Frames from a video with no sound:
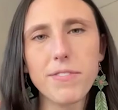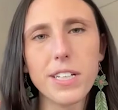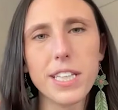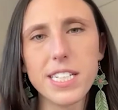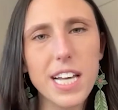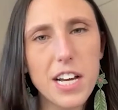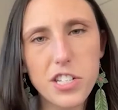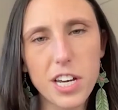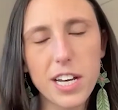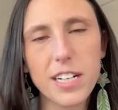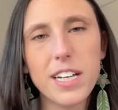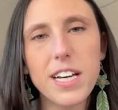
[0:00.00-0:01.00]
in the
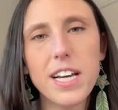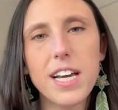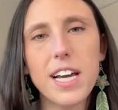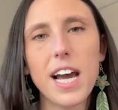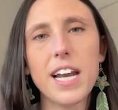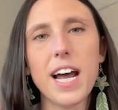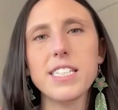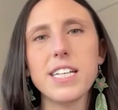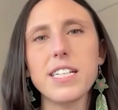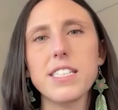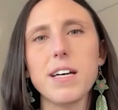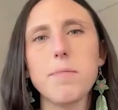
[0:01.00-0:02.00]
session." And I
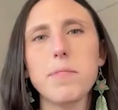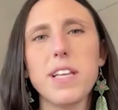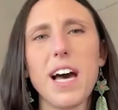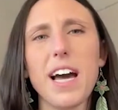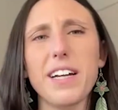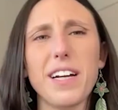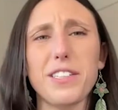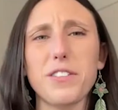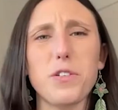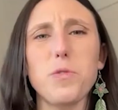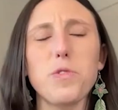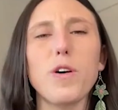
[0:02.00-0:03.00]
said
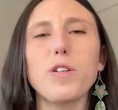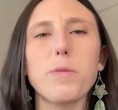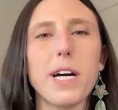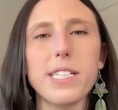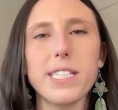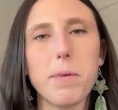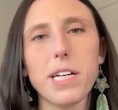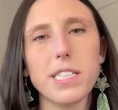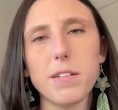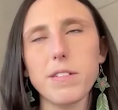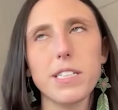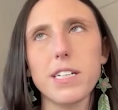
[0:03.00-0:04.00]
who knows what I said, because
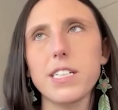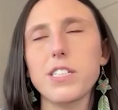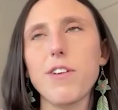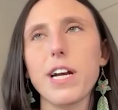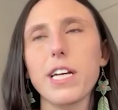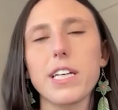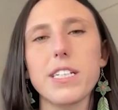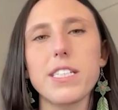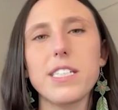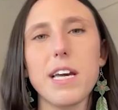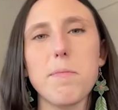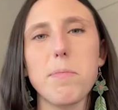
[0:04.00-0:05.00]
I was in a dysregulated
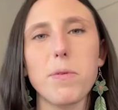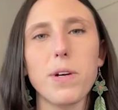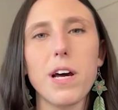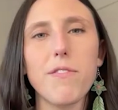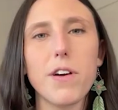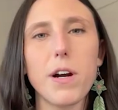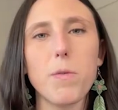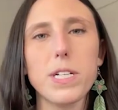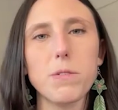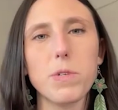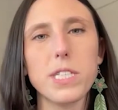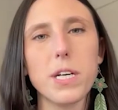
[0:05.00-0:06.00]
state, but whatever it
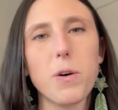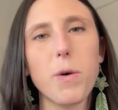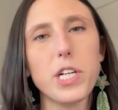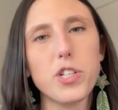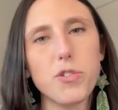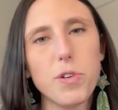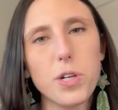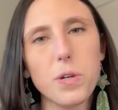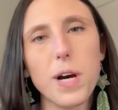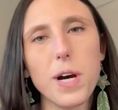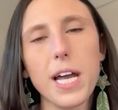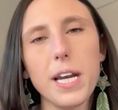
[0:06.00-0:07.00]
was wasn't quite true.
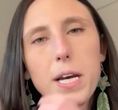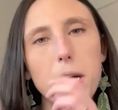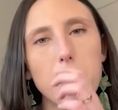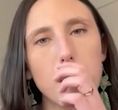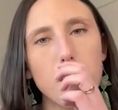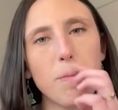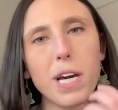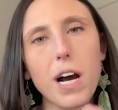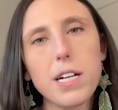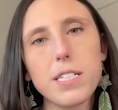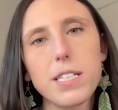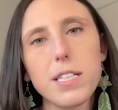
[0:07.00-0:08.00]
And when we
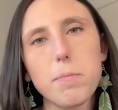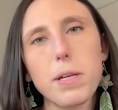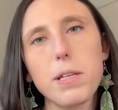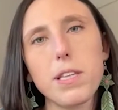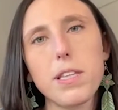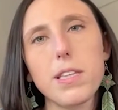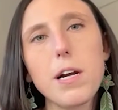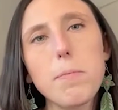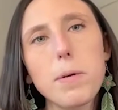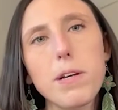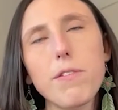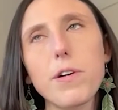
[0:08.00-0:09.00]
got to the play
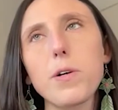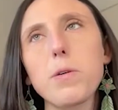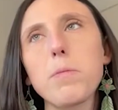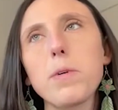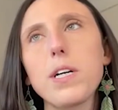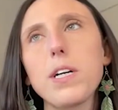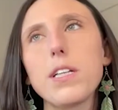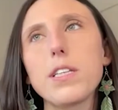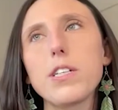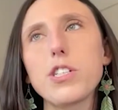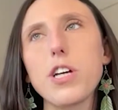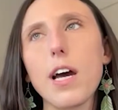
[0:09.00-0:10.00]
therapy room,
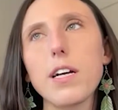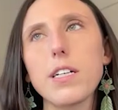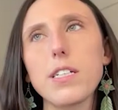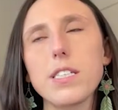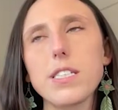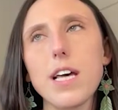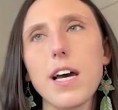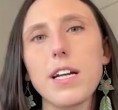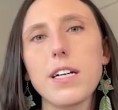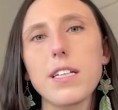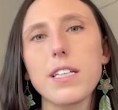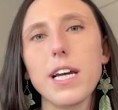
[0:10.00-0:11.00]
the child
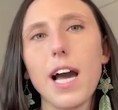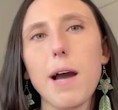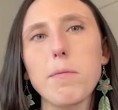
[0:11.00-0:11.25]
said, like,